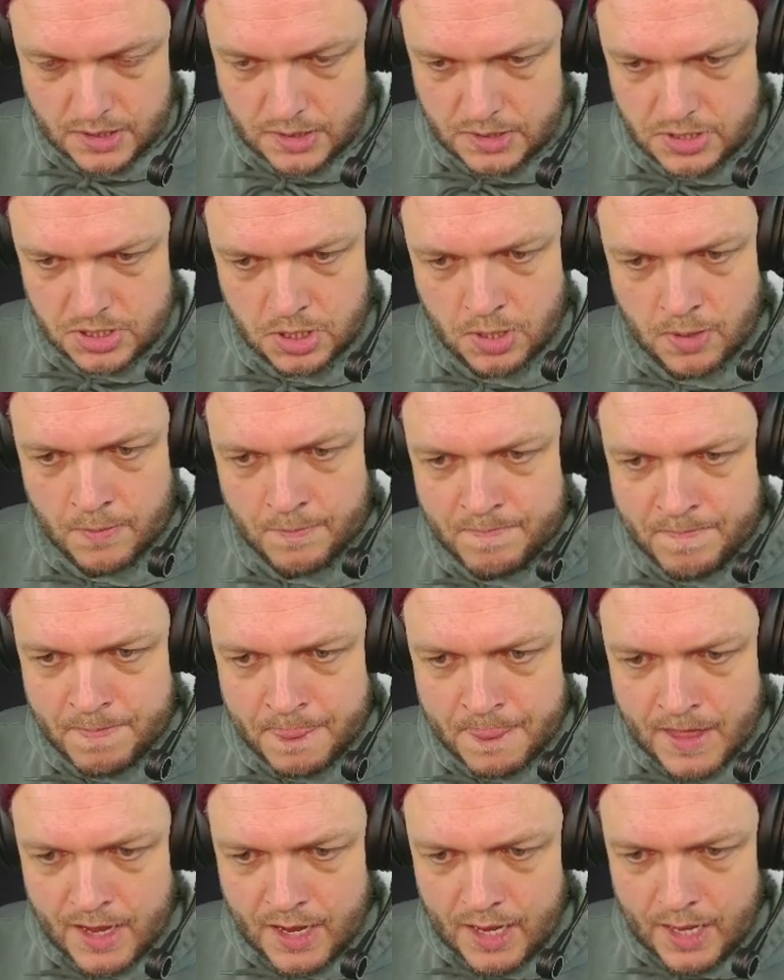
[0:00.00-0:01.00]
So
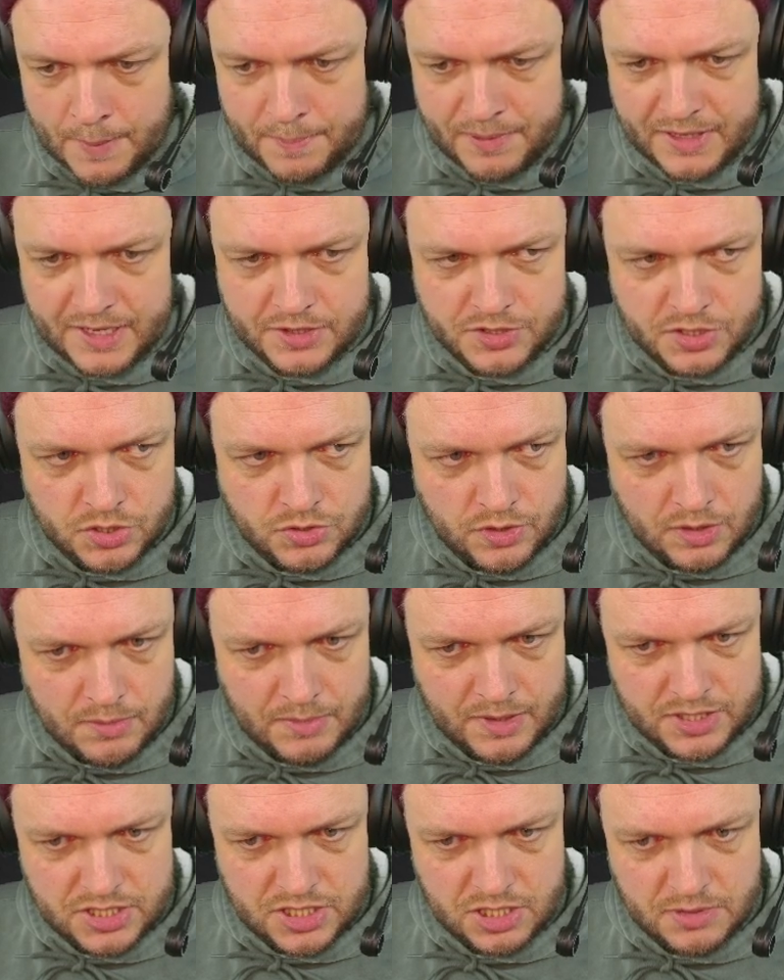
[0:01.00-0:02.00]
I play out the
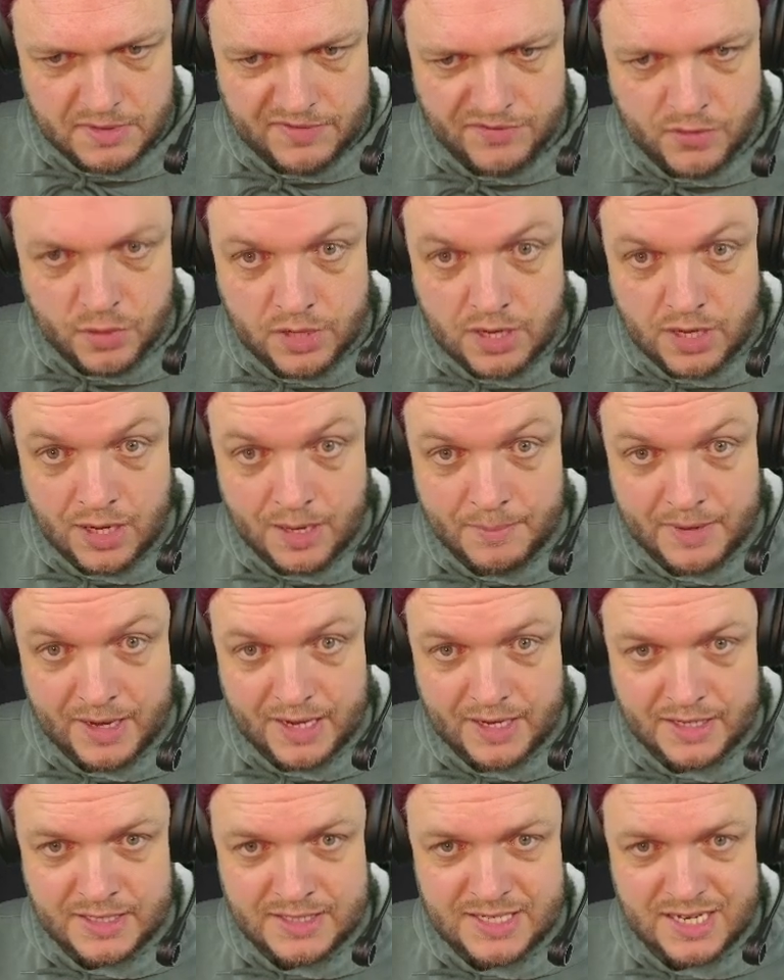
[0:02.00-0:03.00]
Chromox here before combat
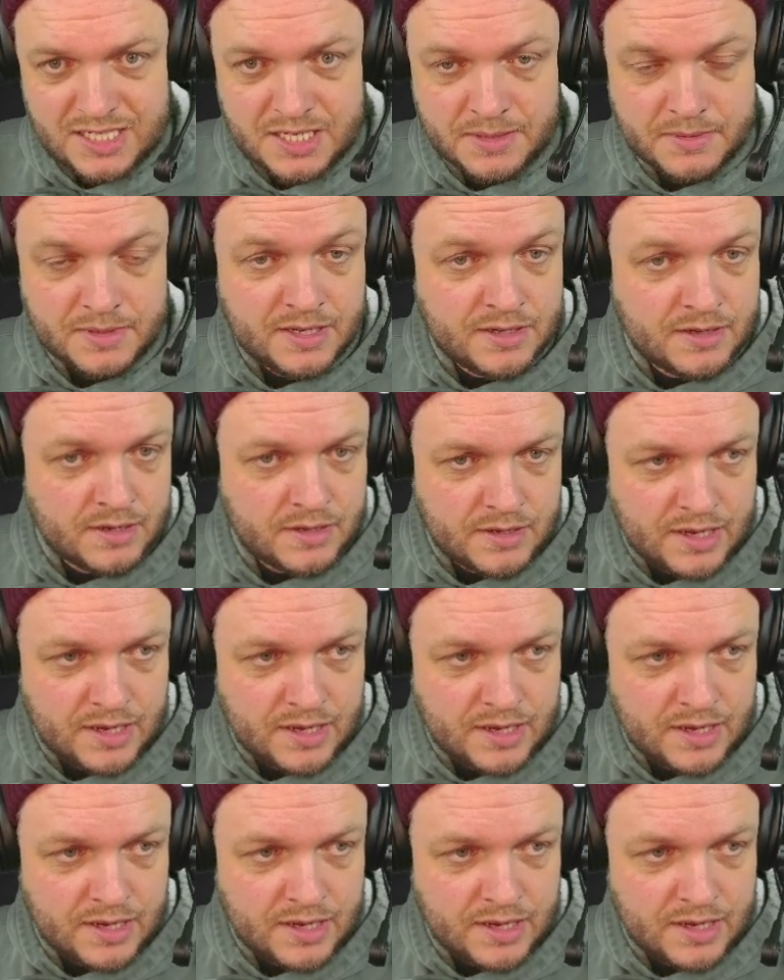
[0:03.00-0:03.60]
in